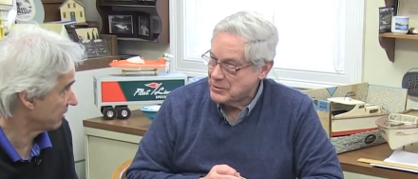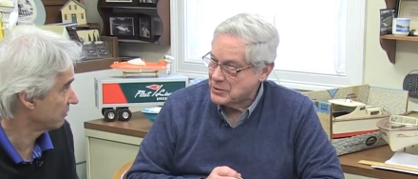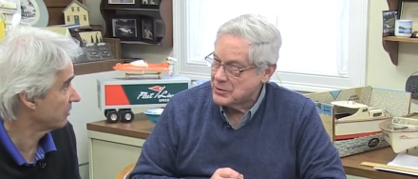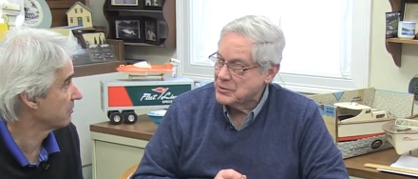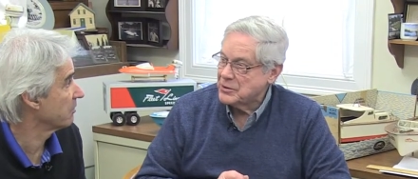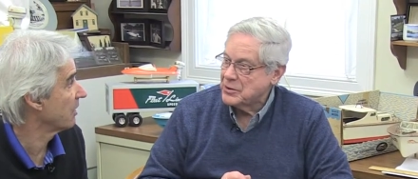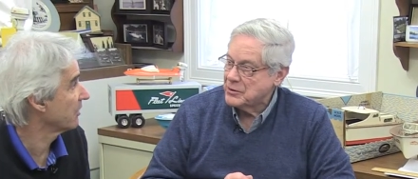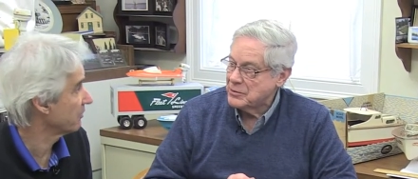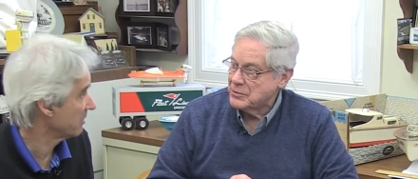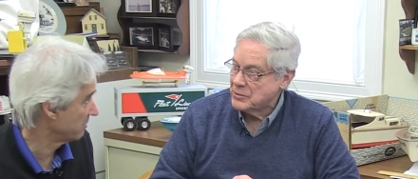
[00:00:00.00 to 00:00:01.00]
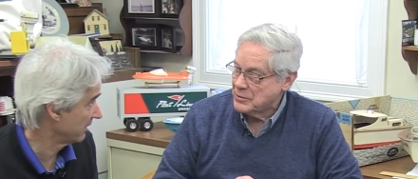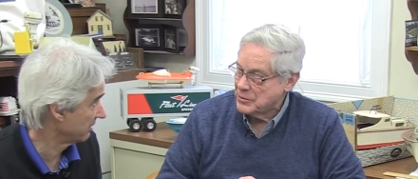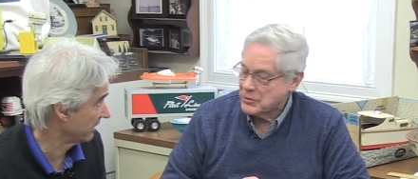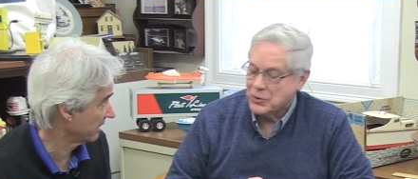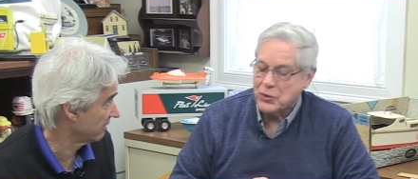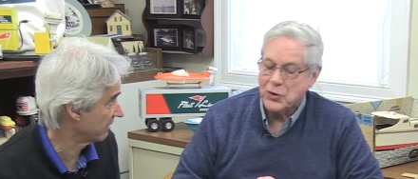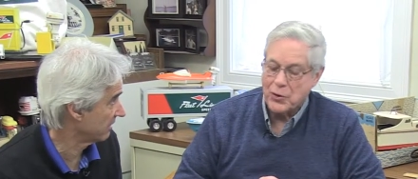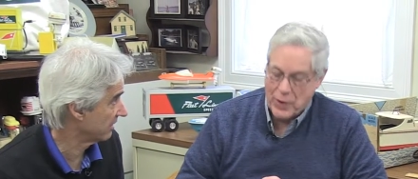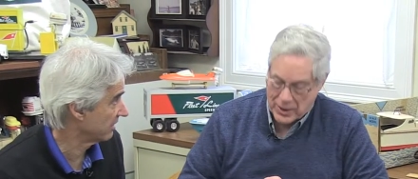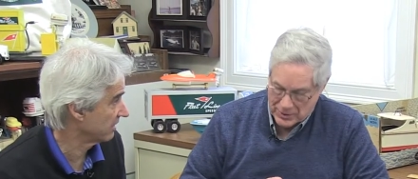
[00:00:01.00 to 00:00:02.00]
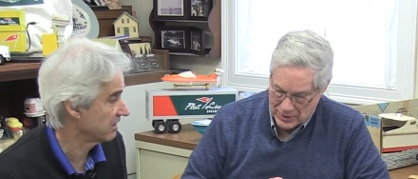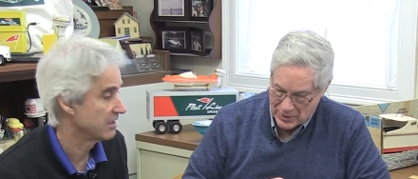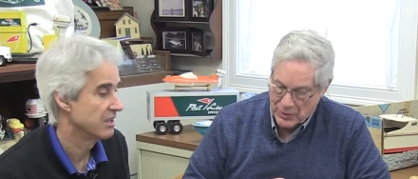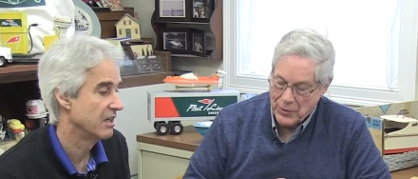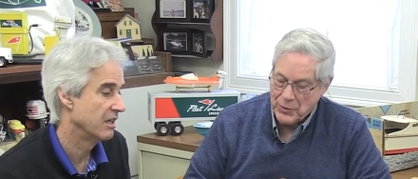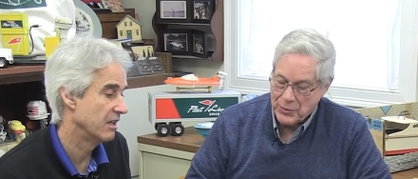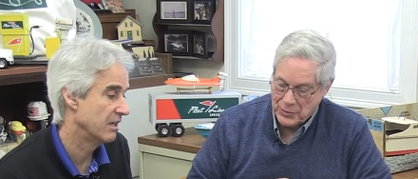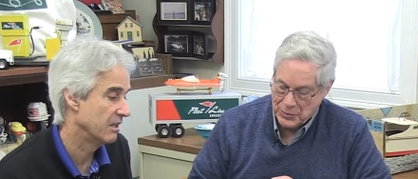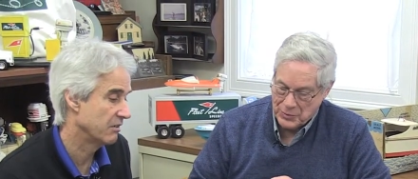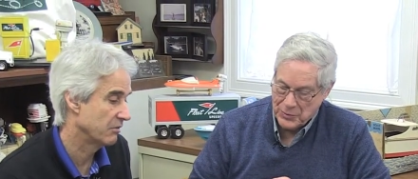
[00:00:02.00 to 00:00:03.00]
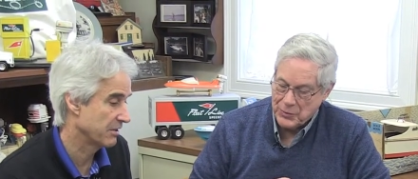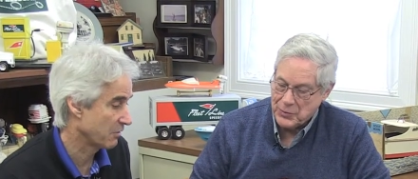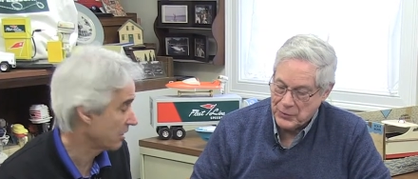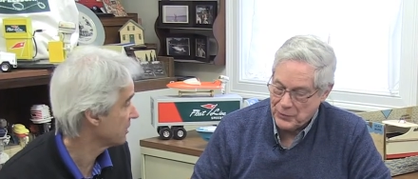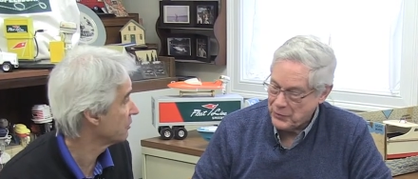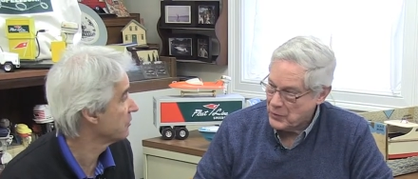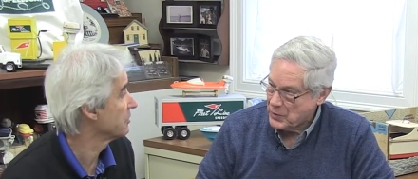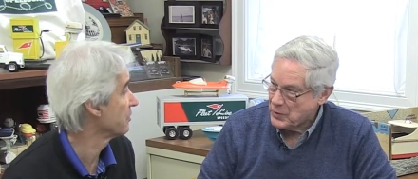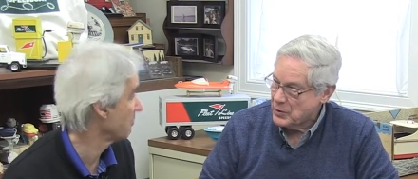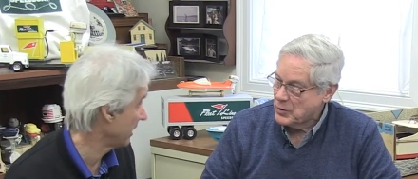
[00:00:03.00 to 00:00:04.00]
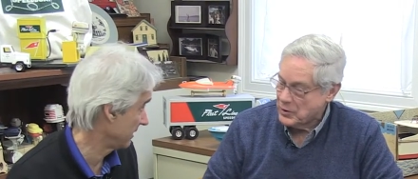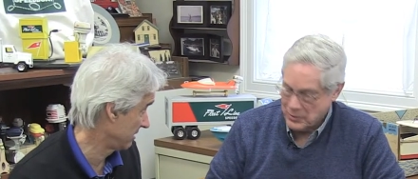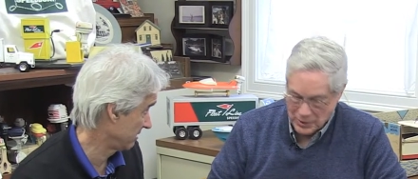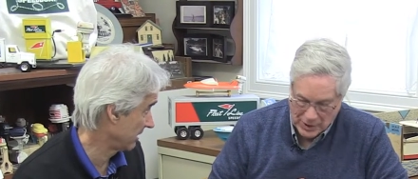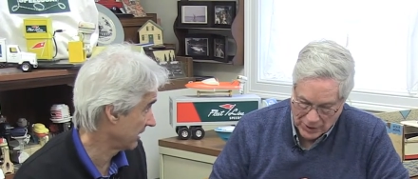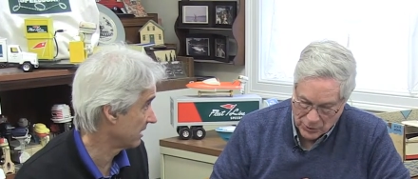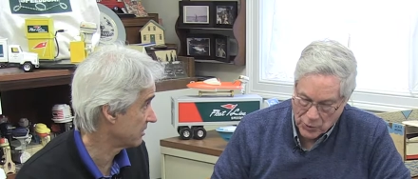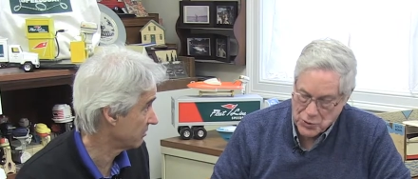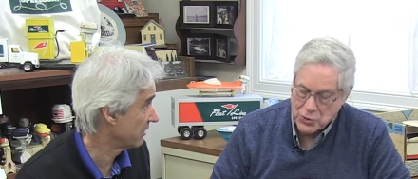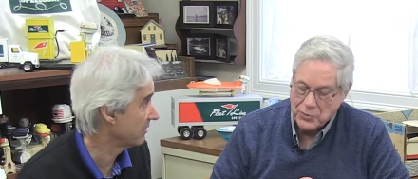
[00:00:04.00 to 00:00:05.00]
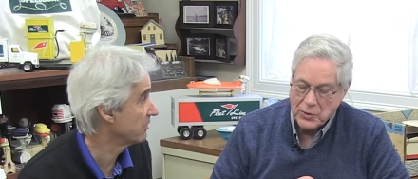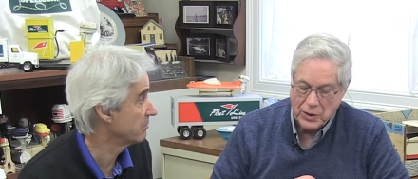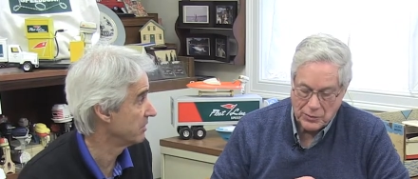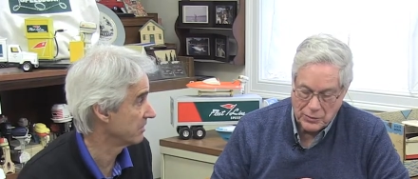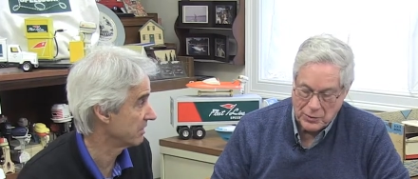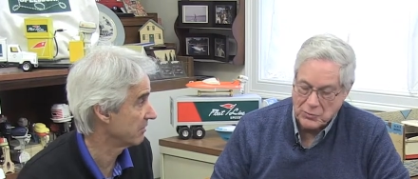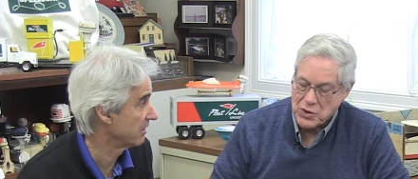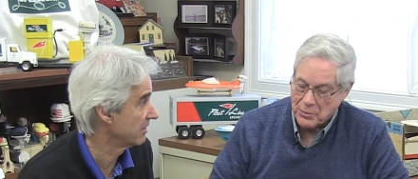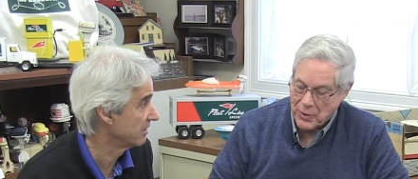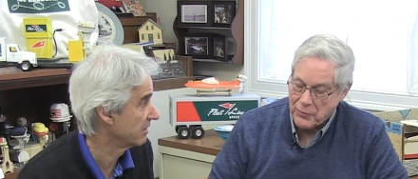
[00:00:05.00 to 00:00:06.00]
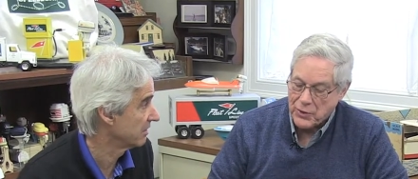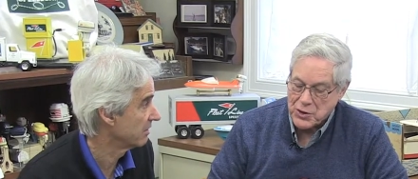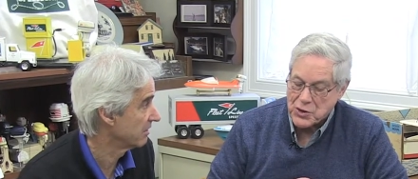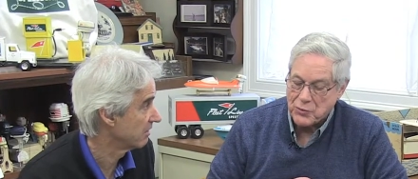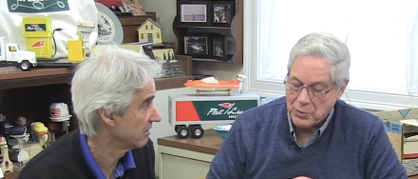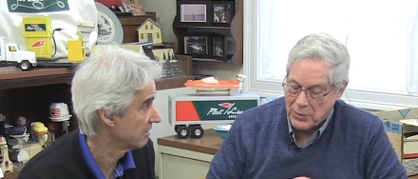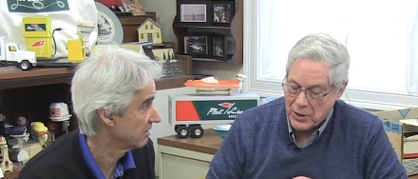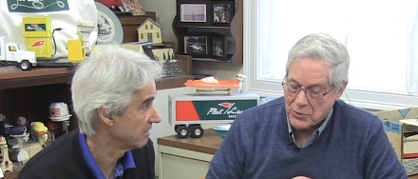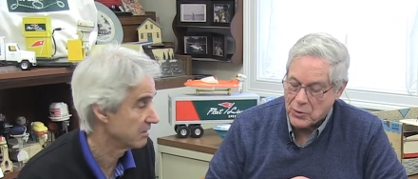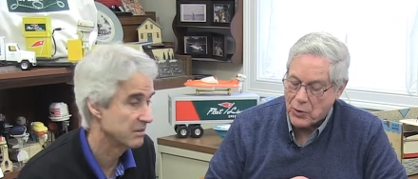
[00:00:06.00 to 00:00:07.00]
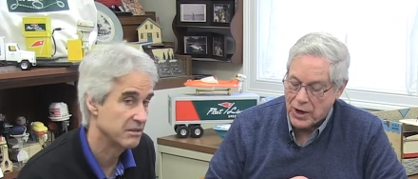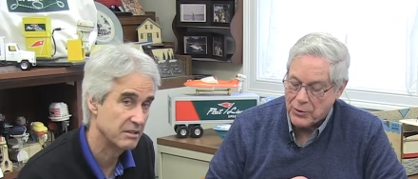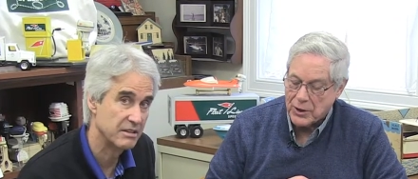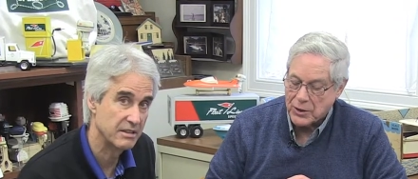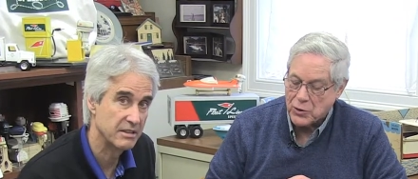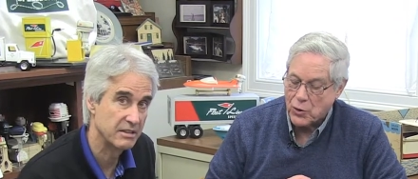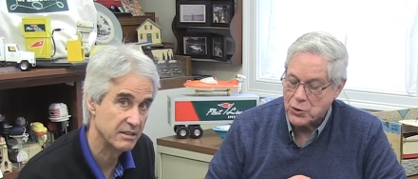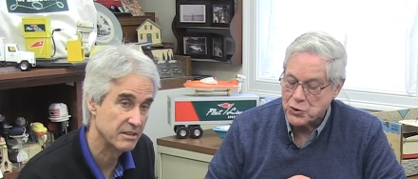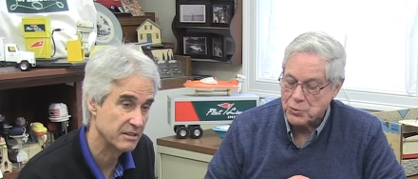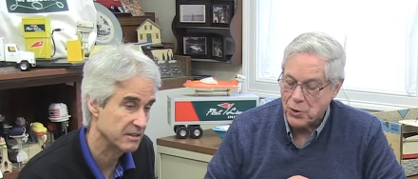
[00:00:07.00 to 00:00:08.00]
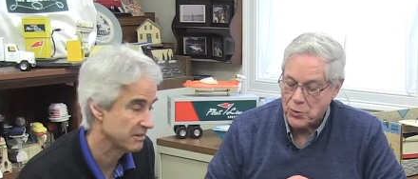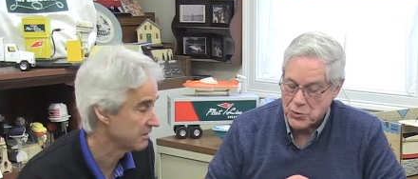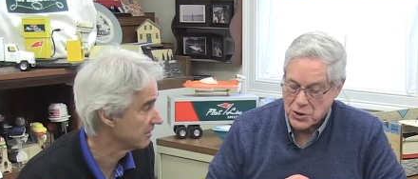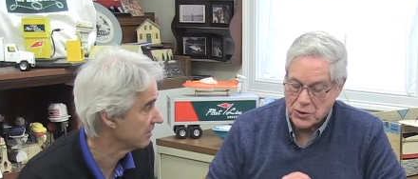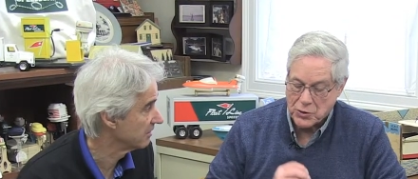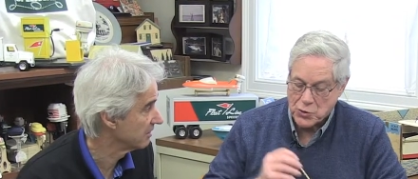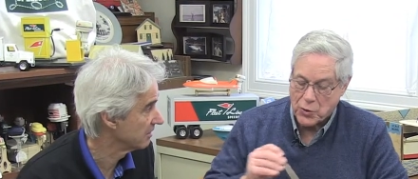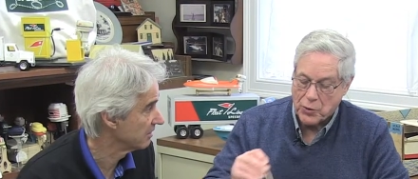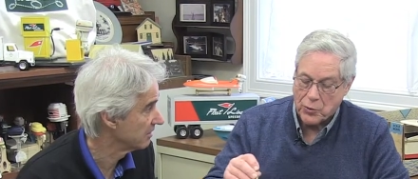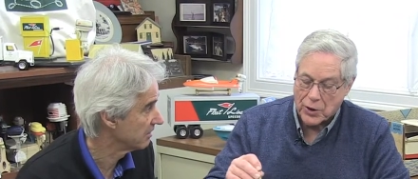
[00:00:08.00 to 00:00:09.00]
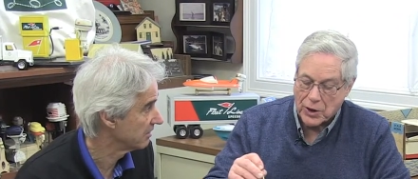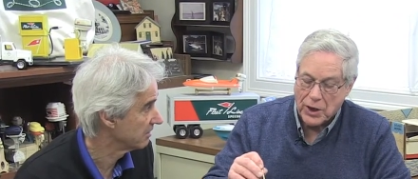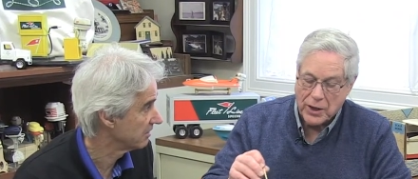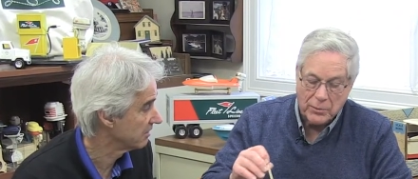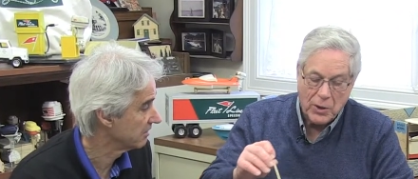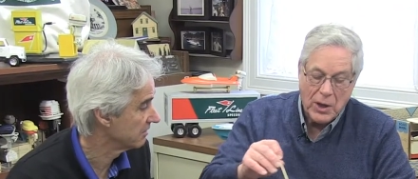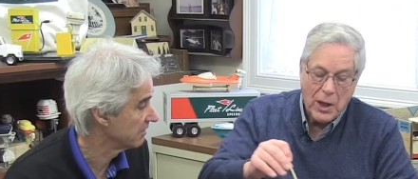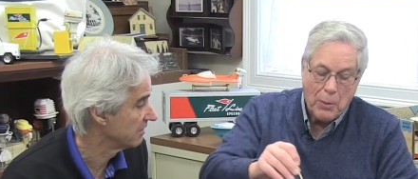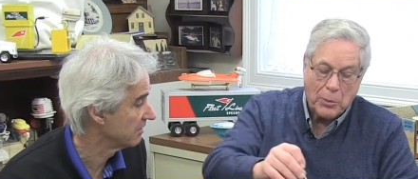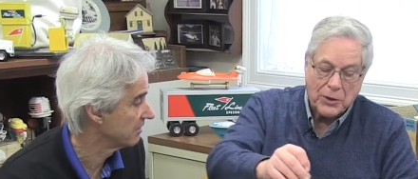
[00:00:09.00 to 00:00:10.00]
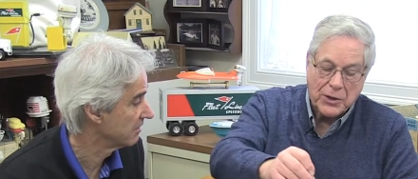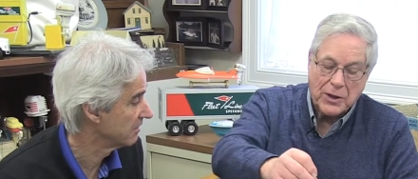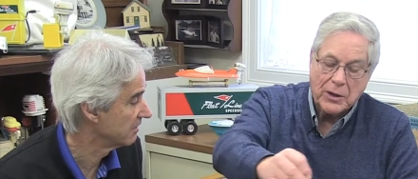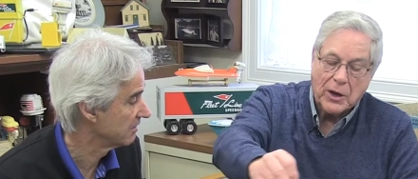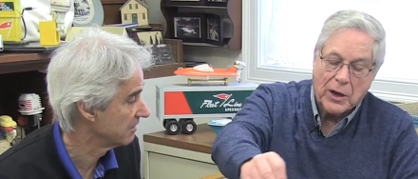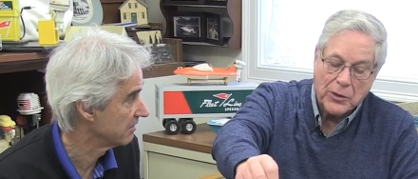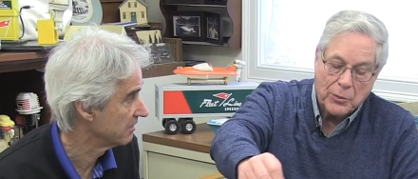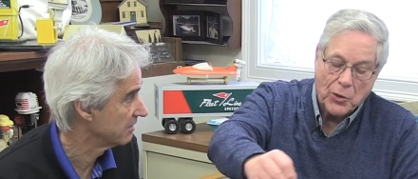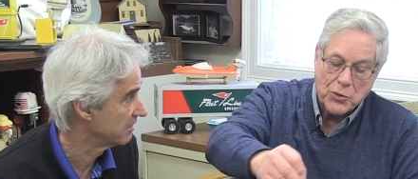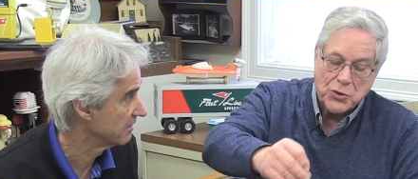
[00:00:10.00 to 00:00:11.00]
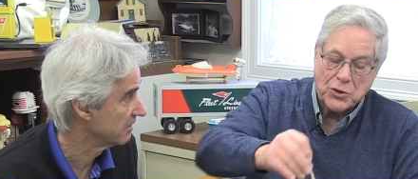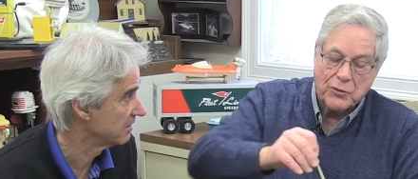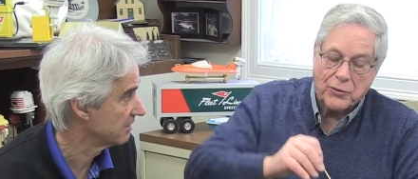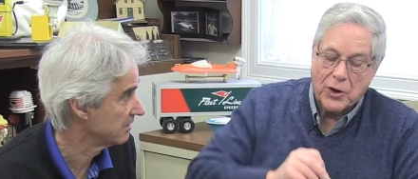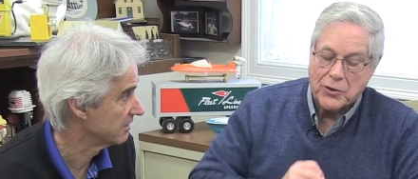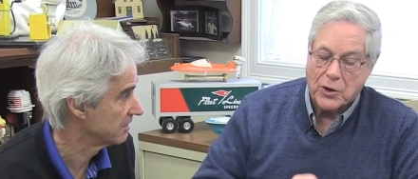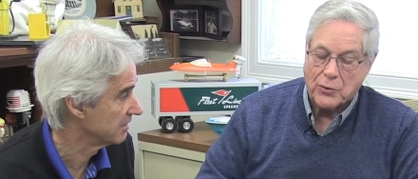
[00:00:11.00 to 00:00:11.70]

Speaker 1: it. You wouldn't bother rebuilding it or correct. anything uh, one of the horseshoes, you might. I yeah, Horseshoe, you might rebuild it. Right? Some of
Speaker 2: my friends have repaired the wiring in the horseshoe motors and enjoy working on them, but the other motors in the front are